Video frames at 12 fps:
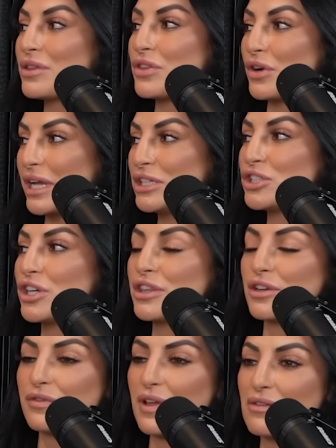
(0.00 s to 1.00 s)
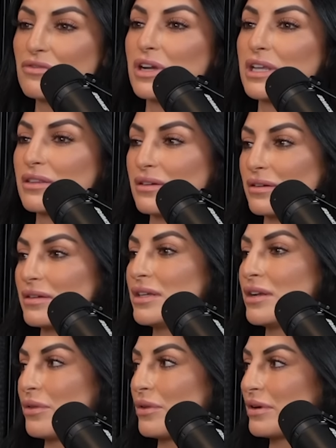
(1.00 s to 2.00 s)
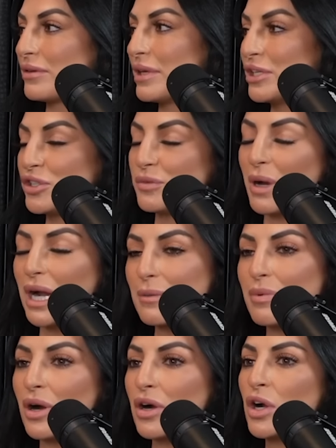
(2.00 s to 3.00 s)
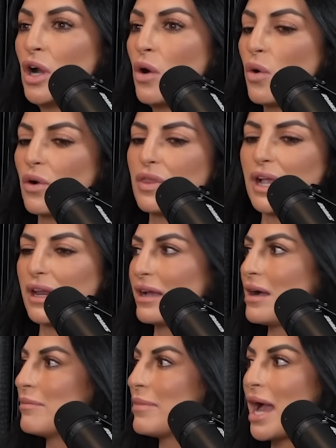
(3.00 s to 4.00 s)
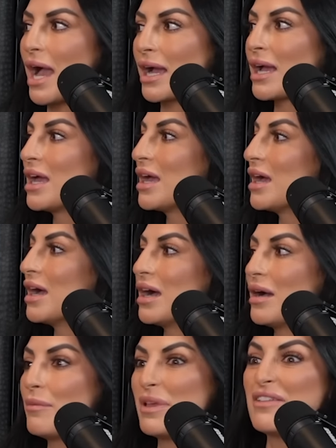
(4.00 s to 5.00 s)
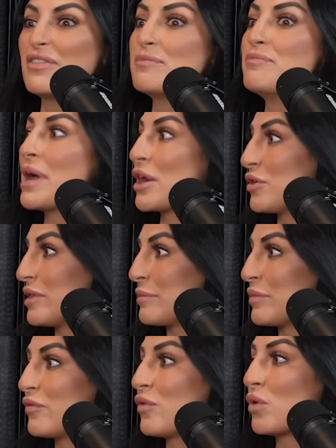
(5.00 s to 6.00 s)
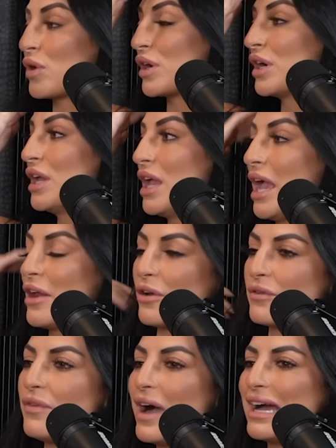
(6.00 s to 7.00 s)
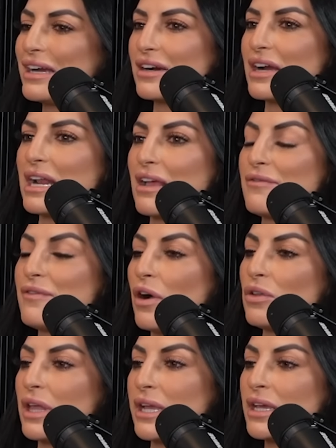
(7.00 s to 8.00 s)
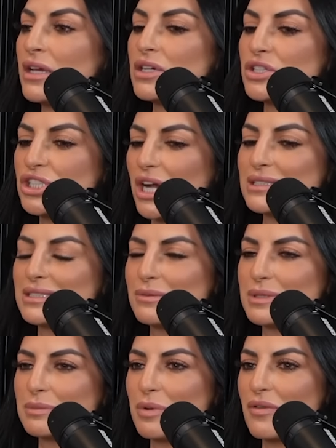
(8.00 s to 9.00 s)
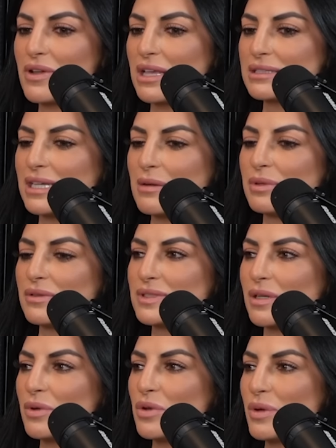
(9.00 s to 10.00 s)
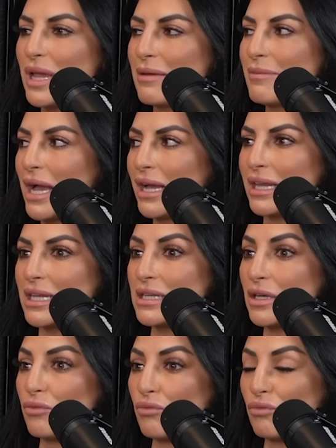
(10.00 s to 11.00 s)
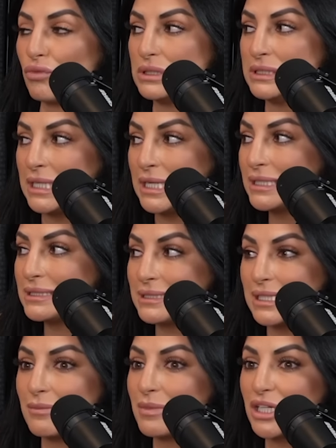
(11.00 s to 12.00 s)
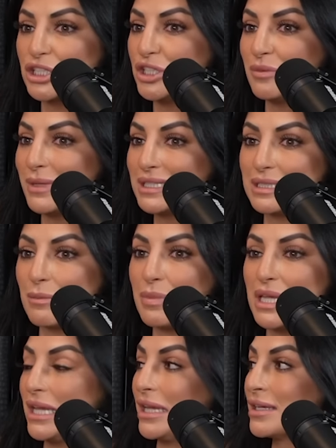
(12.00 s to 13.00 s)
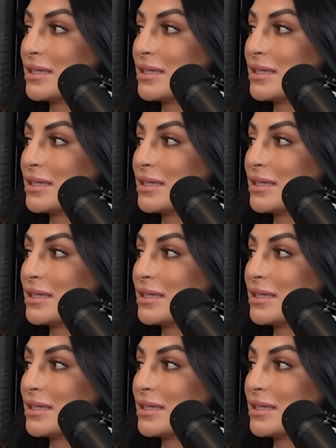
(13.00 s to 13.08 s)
that they're injured and they're favoring their, you know, their injured body part? Or are they going to come back even better than before and on fire? And I felt like Shotzi was a perfect example of someone who came back and didn't seem like she missed a beat.